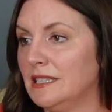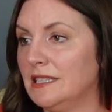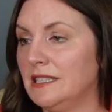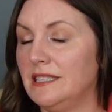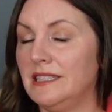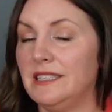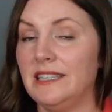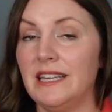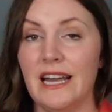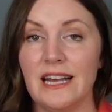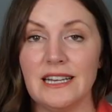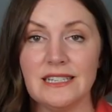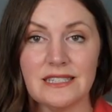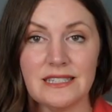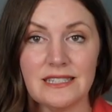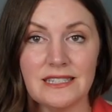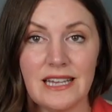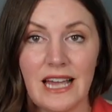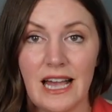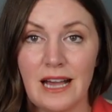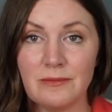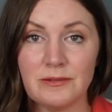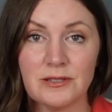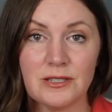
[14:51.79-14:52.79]

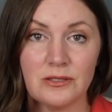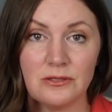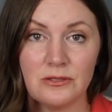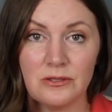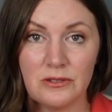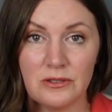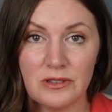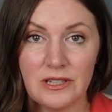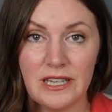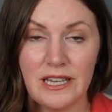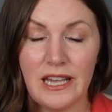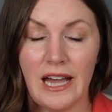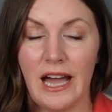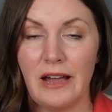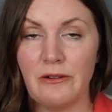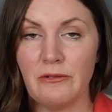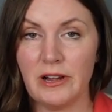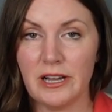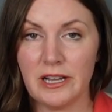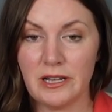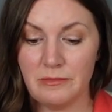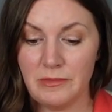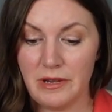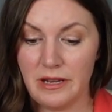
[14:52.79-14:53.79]
Yes, absolutely. I
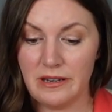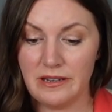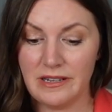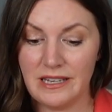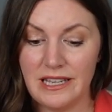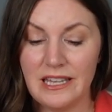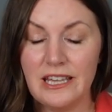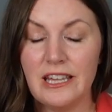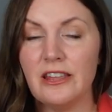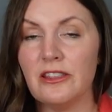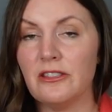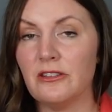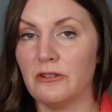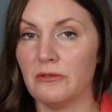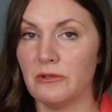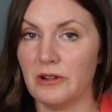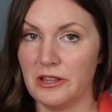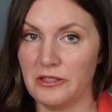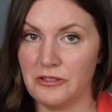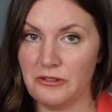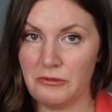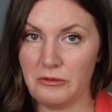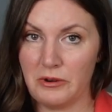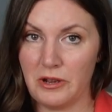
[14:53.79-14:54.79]
recommend either
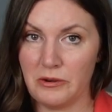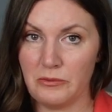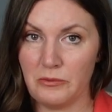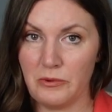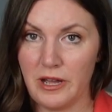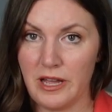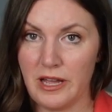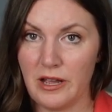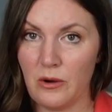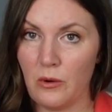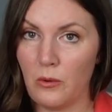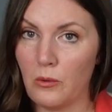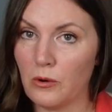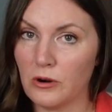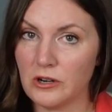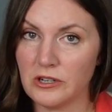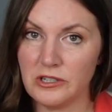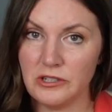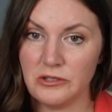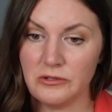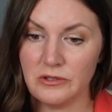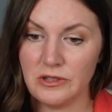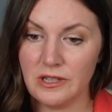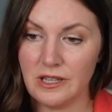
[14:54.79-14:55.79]
Rent the Runway or
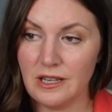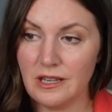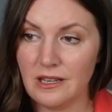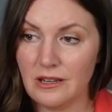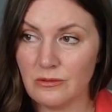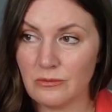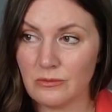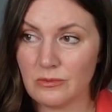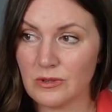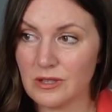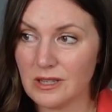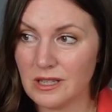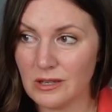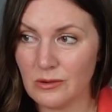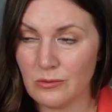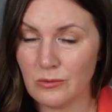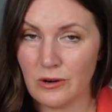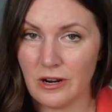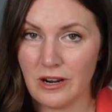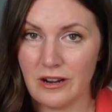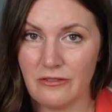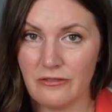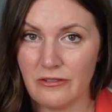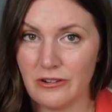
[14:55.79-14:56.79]
Nuuly, really
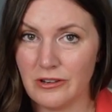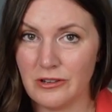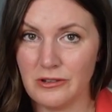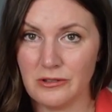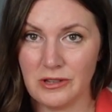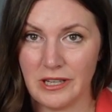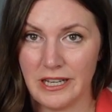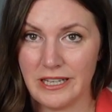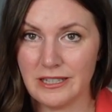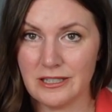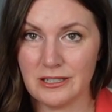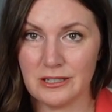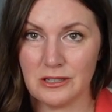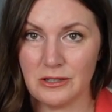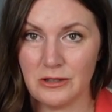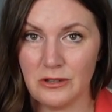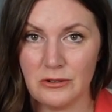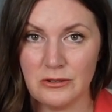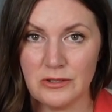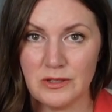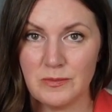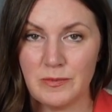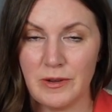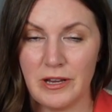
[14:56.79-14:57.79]
wherever you like the
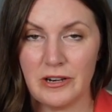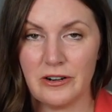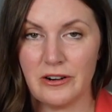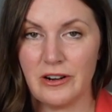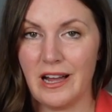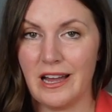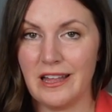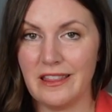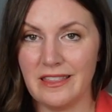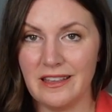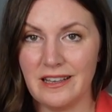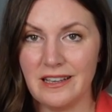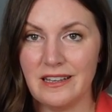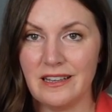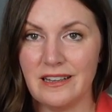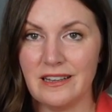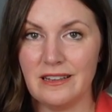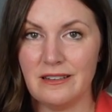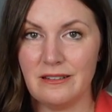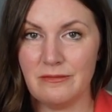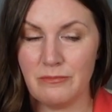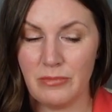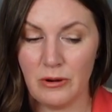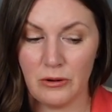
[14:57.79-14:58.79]
clothes better. I
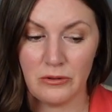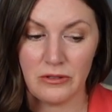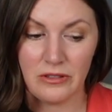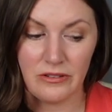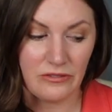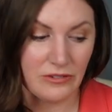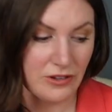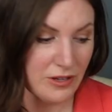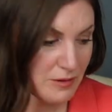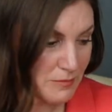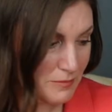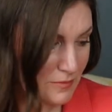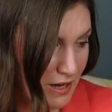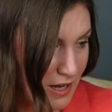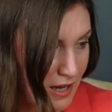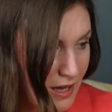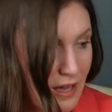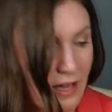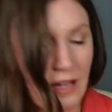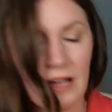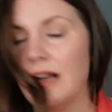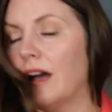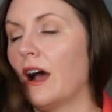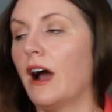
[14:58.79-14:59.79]
think both of them
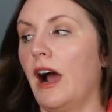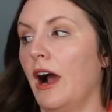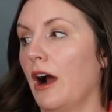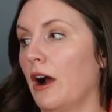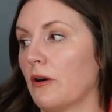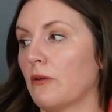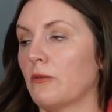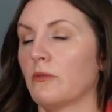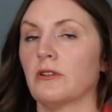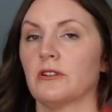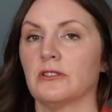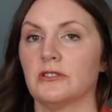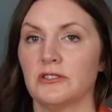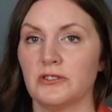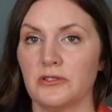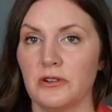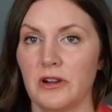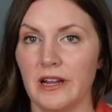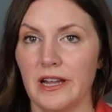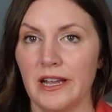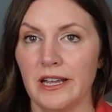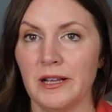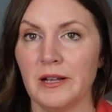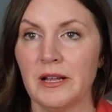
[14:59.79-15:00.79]
are worth
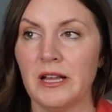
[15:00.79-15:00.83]
trying.